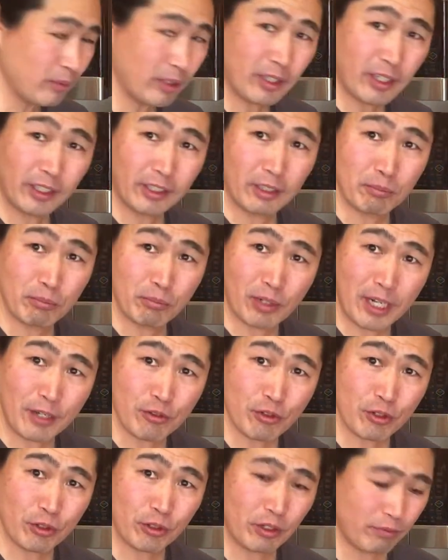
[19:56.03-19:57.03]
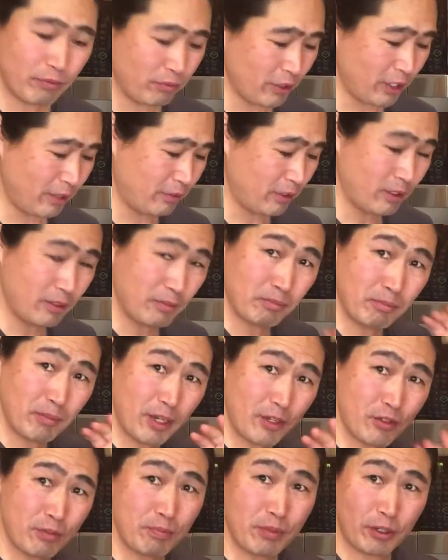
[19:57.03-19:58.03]
kind of brown sugar flavor,
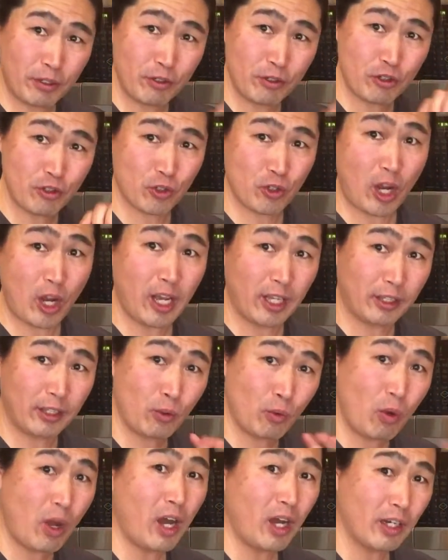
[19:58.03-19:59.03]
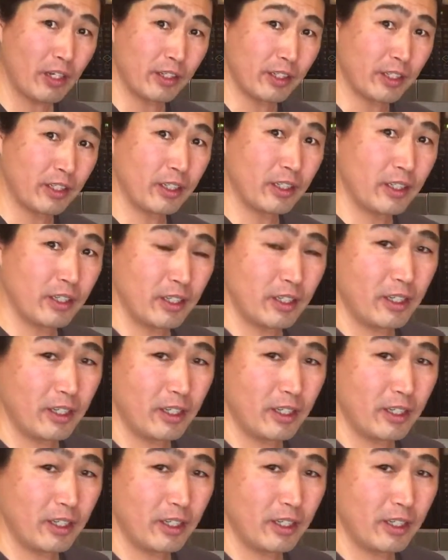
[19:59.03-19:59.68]
much better shot quality,